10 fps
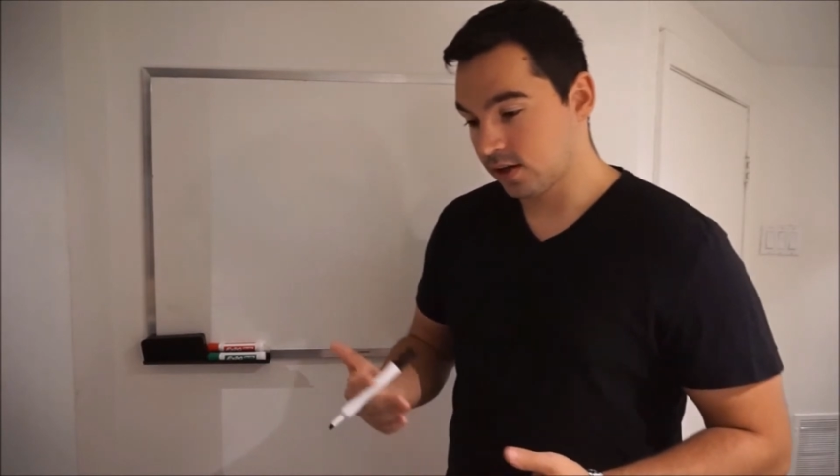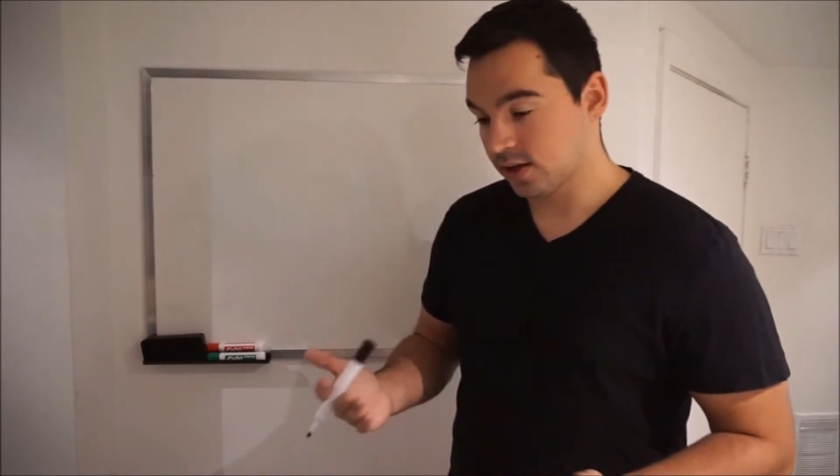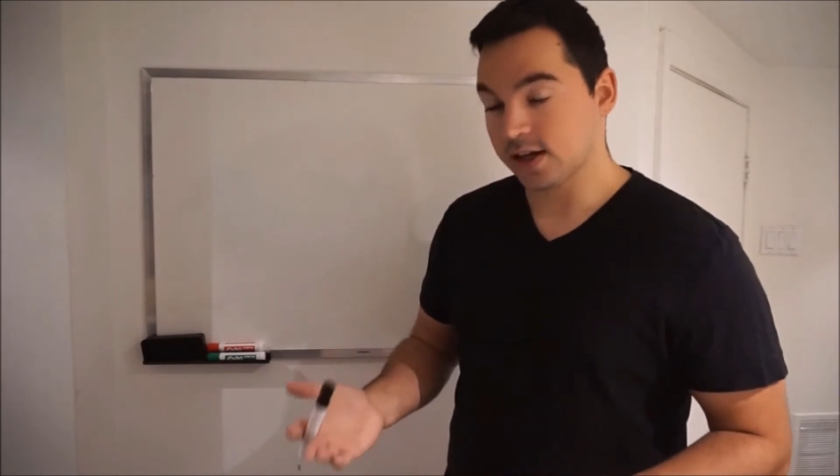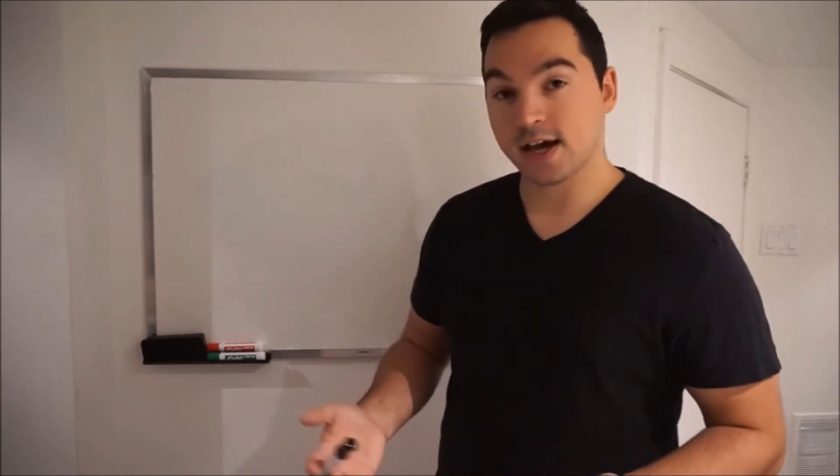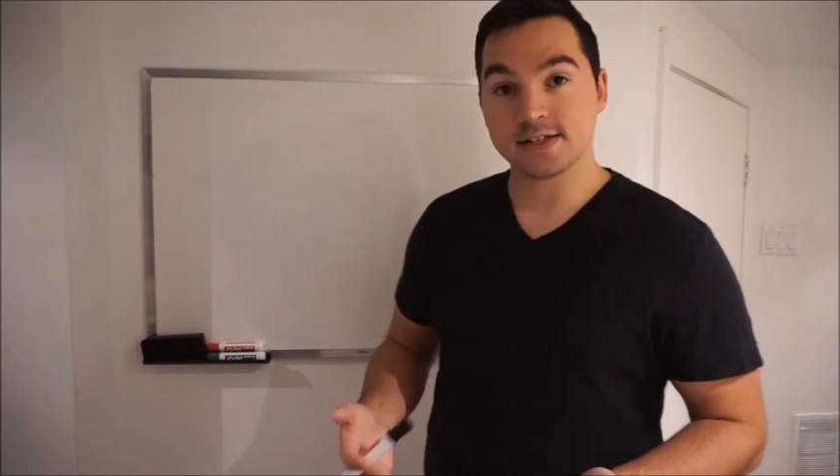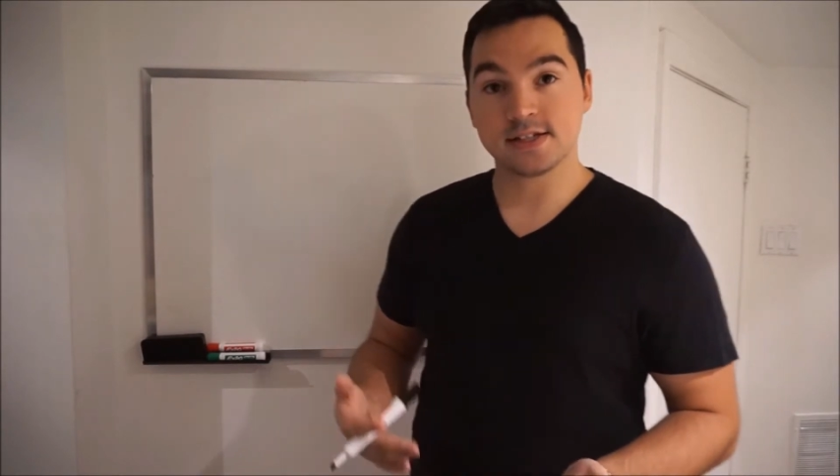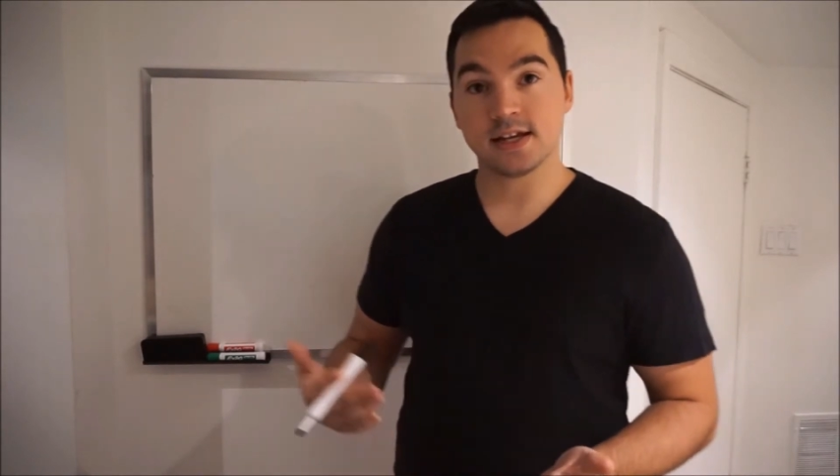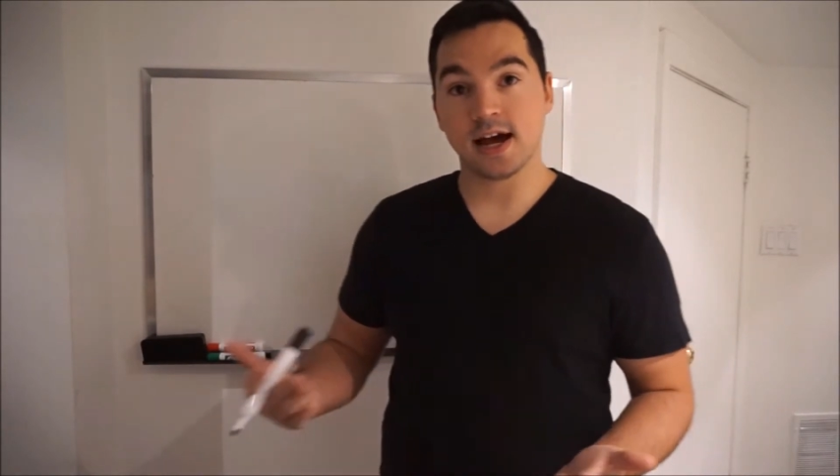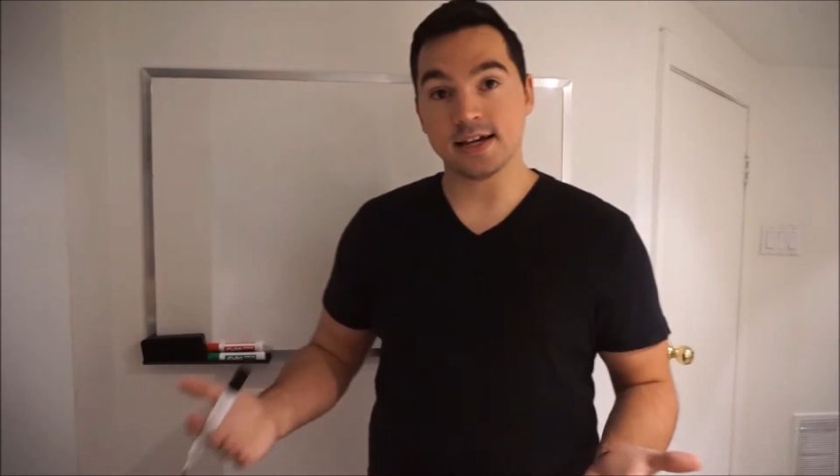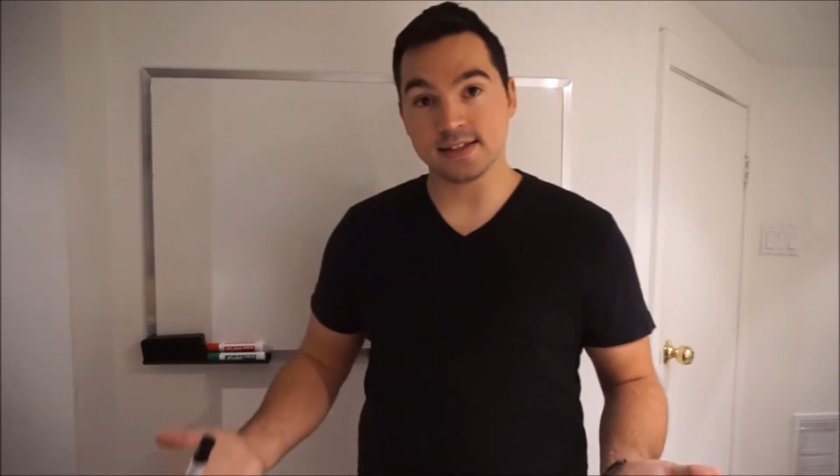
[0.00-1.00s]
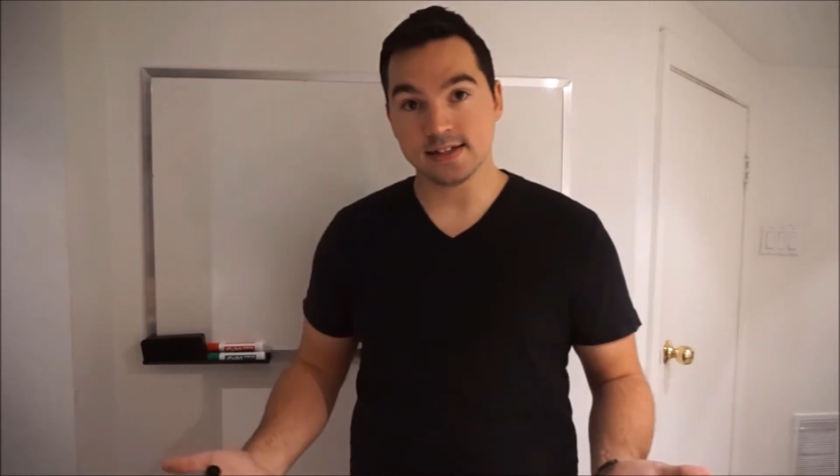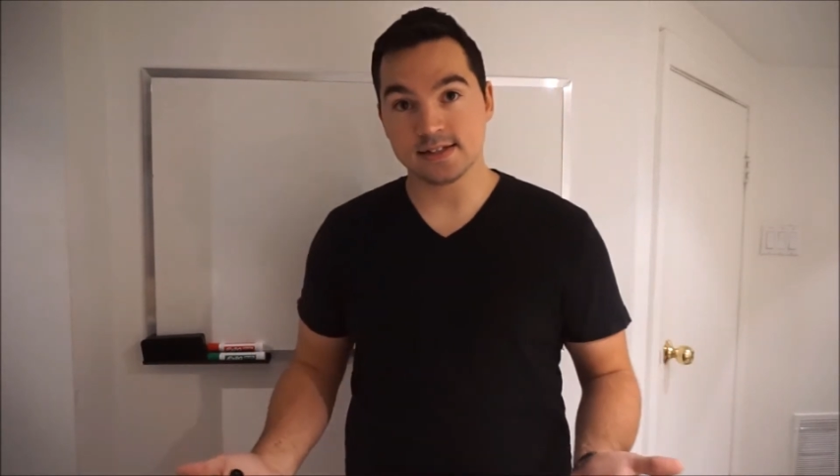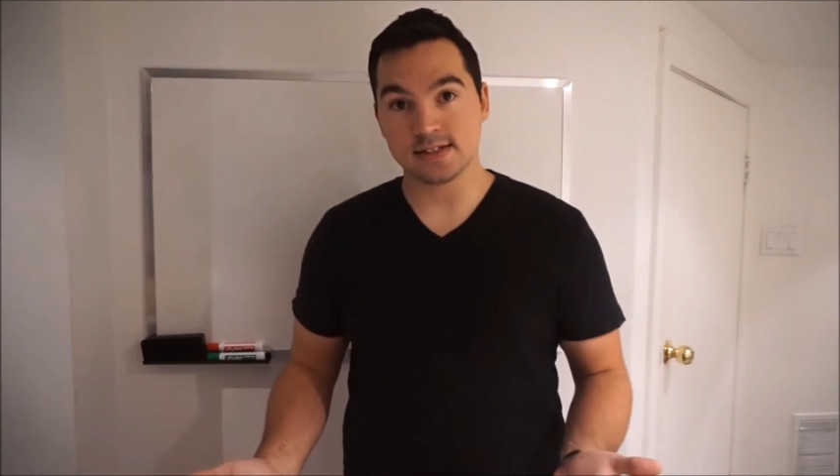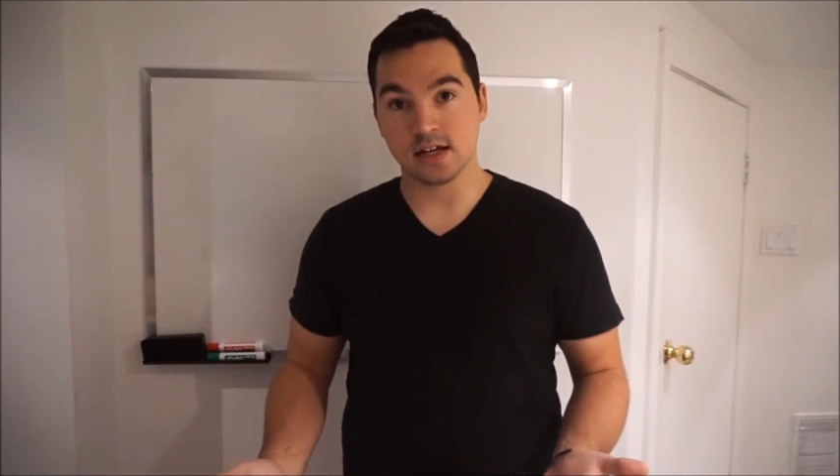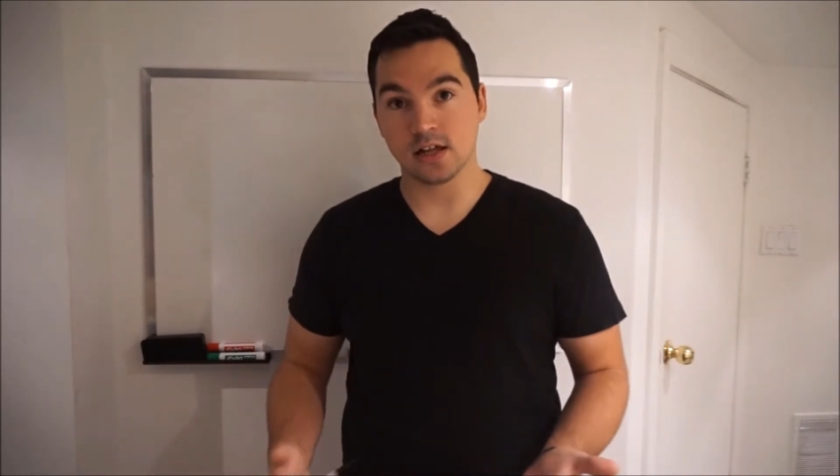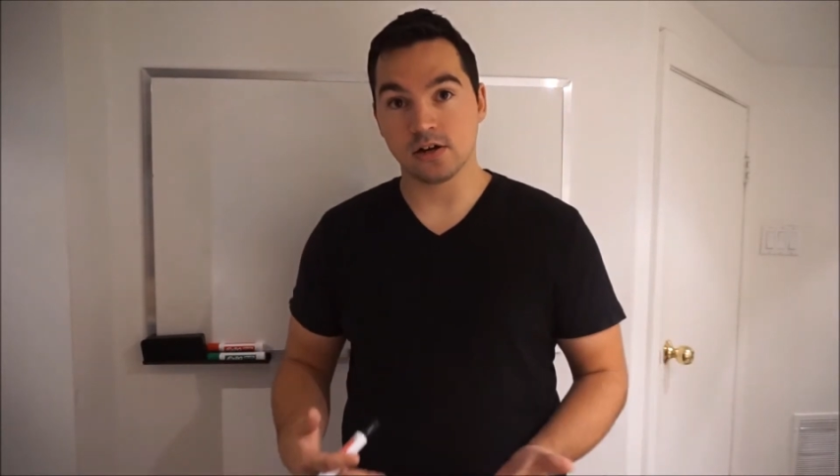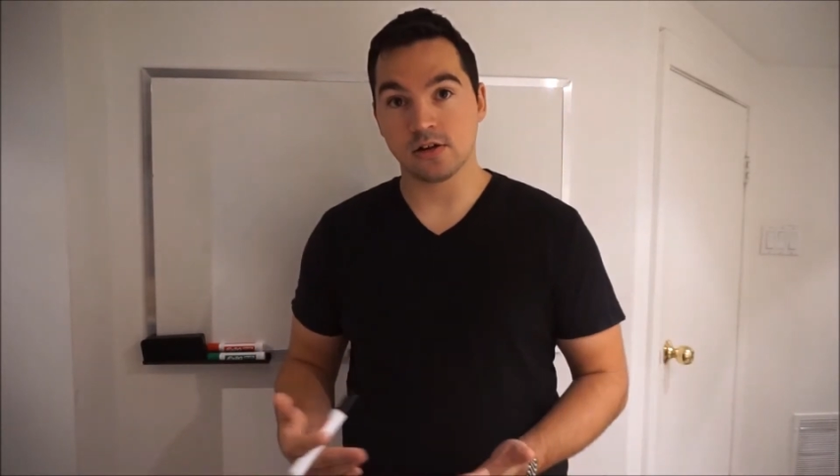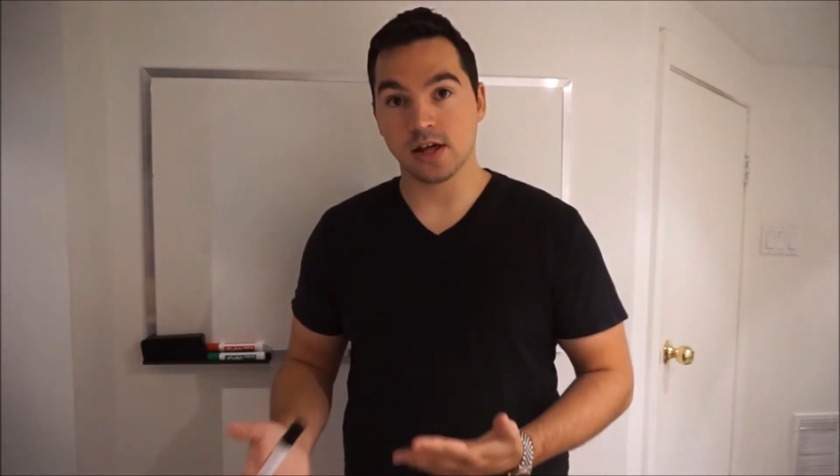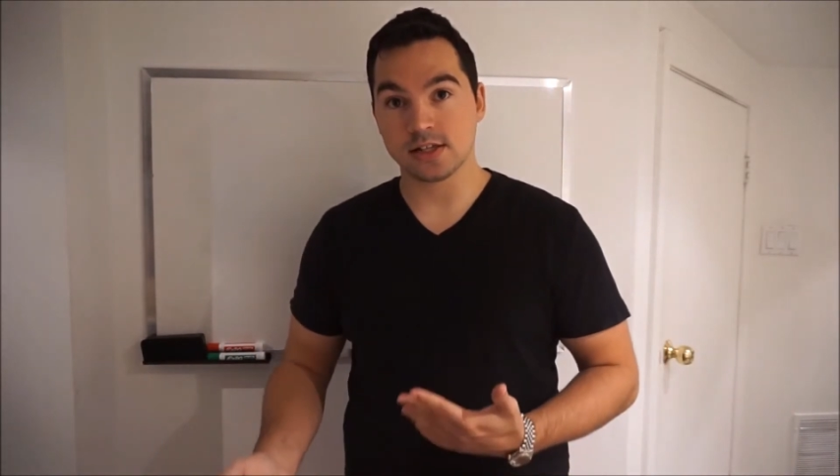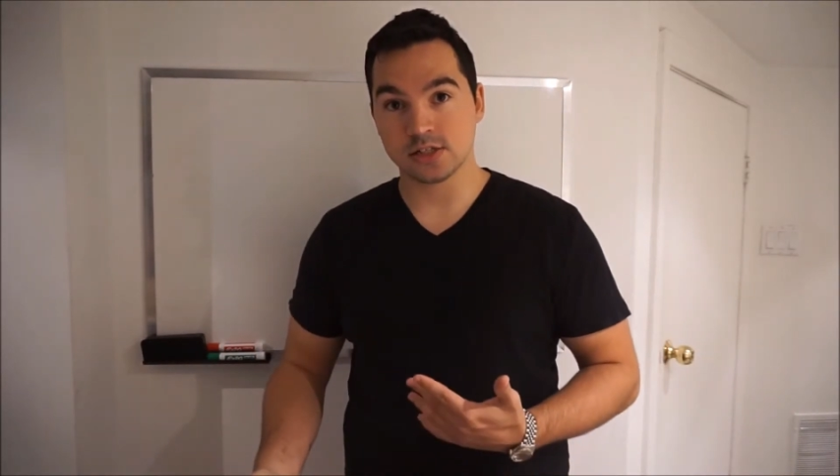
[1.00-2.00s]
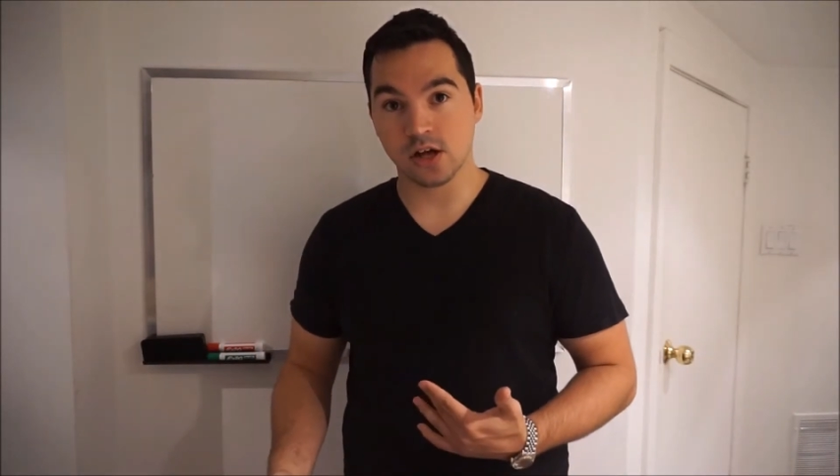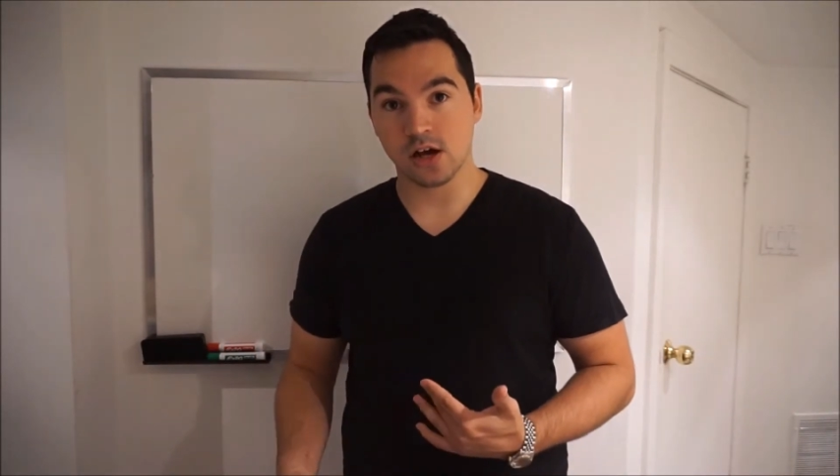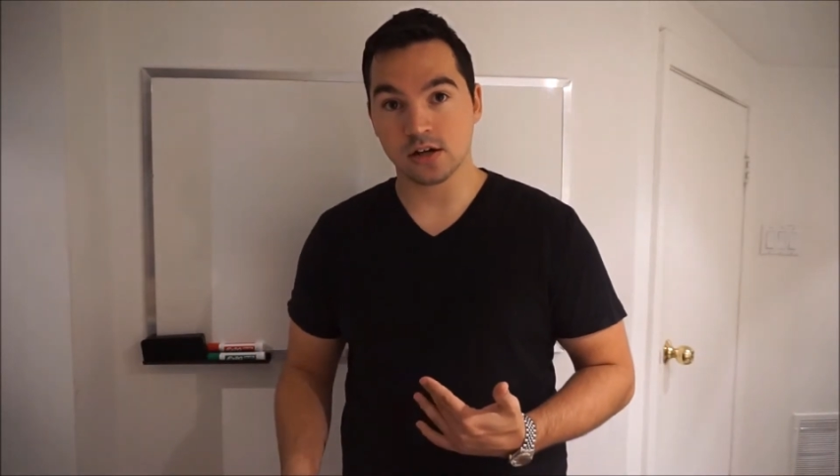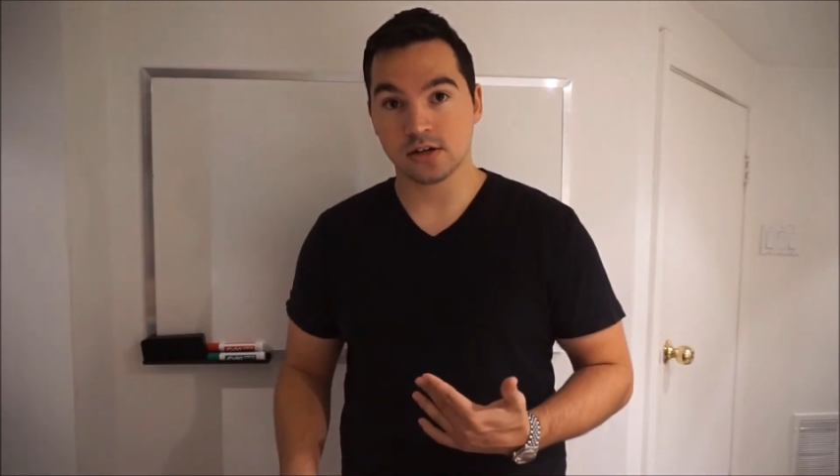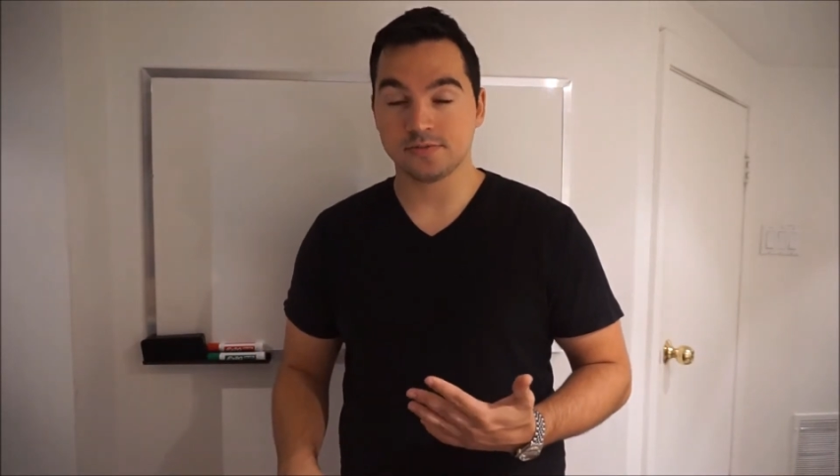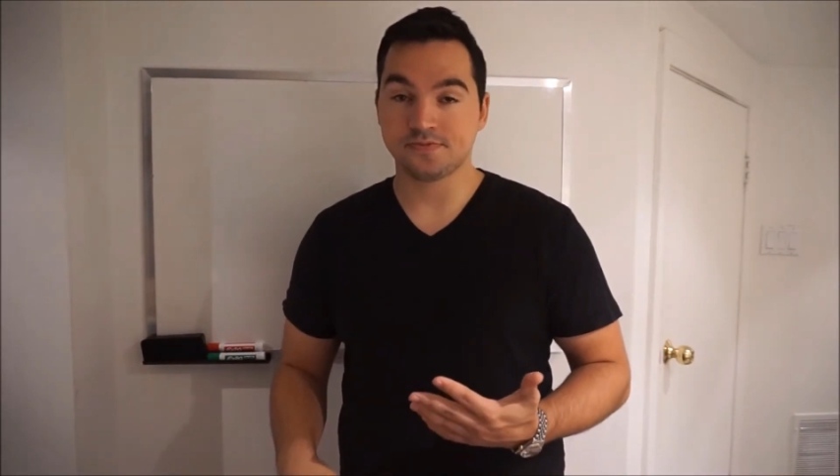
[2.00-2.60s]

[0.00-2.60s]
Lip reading: Like I said, I did sell out of that stock.